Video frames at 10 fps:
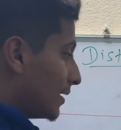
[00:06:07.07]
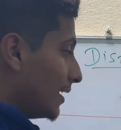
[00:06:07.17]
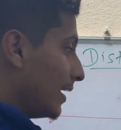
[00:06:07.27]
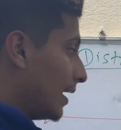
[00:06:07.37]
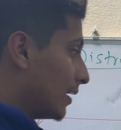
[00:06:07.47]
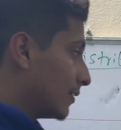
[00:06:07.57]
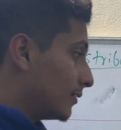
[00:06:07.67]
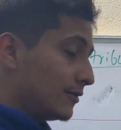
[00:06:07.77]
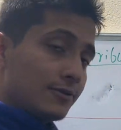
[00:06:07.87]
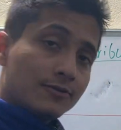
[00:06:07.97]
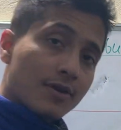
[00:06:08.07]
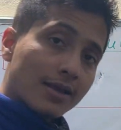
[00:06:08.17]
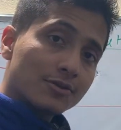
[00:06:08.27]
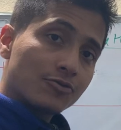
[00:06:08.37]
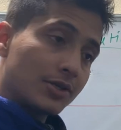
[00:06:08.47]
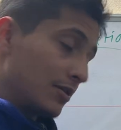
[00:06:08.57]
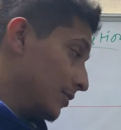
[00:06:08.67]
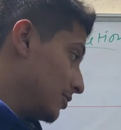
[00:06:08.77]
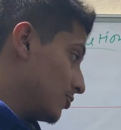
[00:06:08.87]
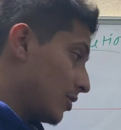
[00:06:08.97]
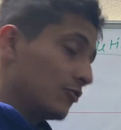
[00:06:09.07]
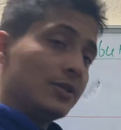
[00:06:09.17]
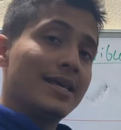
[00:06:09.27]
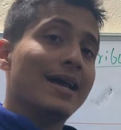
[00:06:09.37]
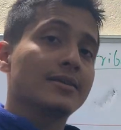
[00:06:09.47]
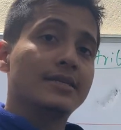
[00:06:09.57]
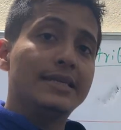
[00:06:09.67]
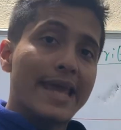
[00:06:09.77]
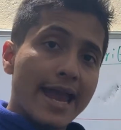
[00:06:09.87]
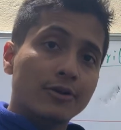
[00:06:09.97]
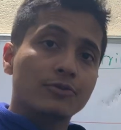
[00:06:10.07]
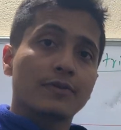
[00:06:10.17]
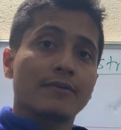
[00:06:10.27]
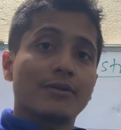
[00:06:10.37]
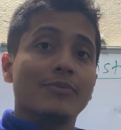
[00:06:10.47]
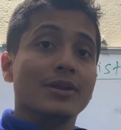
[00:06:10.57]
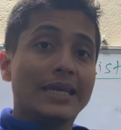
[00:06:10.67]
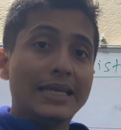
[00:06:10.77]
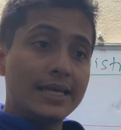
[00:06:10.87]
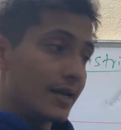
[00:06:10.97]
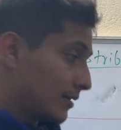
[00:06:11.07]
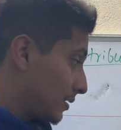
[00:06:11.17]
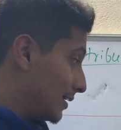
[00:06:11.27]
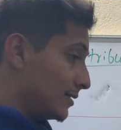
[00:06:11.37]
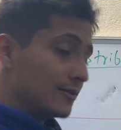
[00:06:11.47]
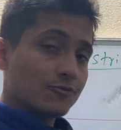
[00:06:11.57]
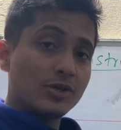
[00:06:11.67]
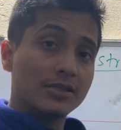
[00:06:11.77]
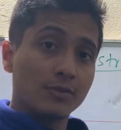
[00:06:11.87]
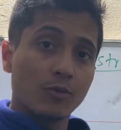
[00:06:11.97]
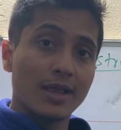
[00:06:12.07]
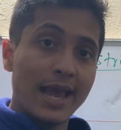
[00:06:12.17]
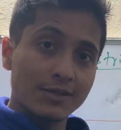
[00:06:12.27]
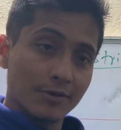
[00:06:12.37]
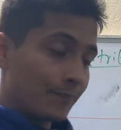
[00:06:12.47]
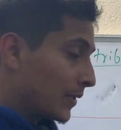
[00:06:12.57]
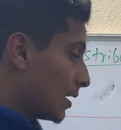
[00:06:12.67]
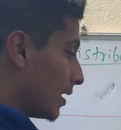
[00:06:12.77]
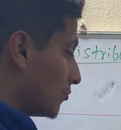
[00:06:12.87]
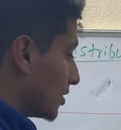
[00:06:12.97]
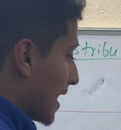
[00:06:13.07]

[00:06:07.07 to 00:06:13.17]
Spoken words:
and the concentration of the drug, which has a narrow therapeutic index, is increased in the plasma? Now what